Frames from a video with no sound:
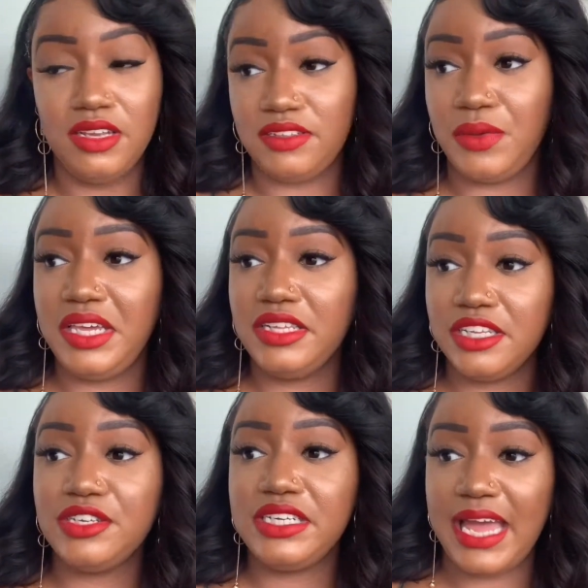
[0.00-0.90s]
So he
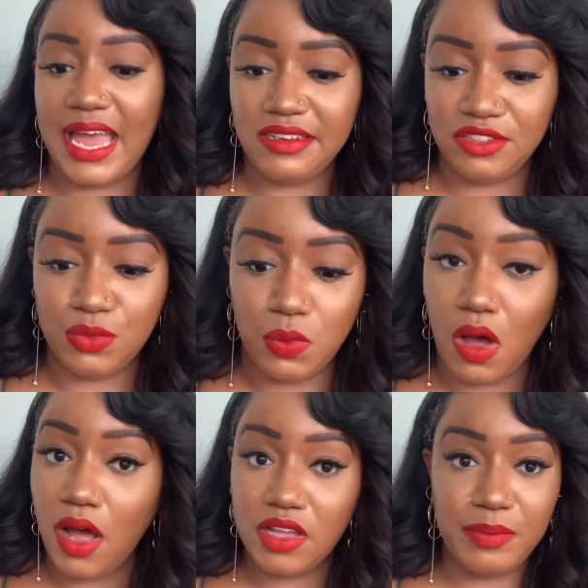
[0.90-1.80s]
literally had to
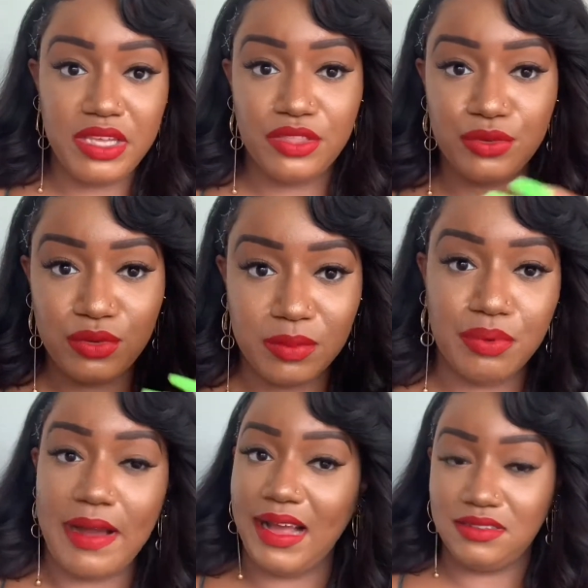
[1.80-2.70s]
walk me through the
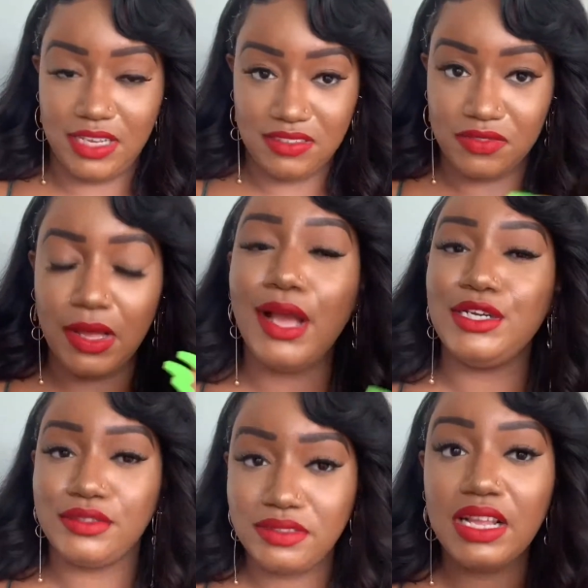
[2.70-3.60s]
process of
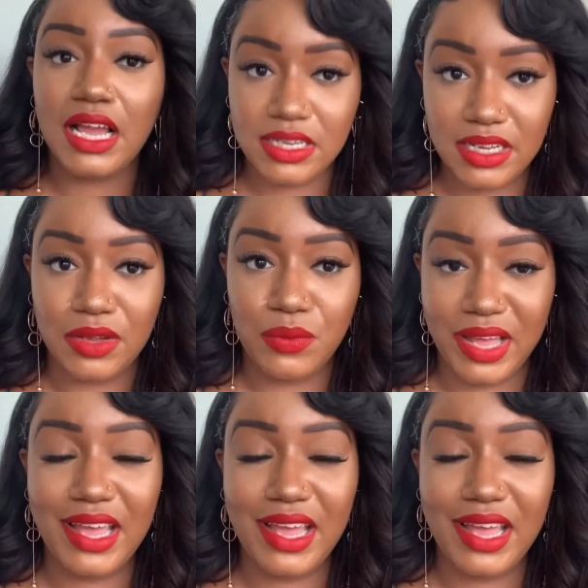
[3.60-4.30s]
understanding what,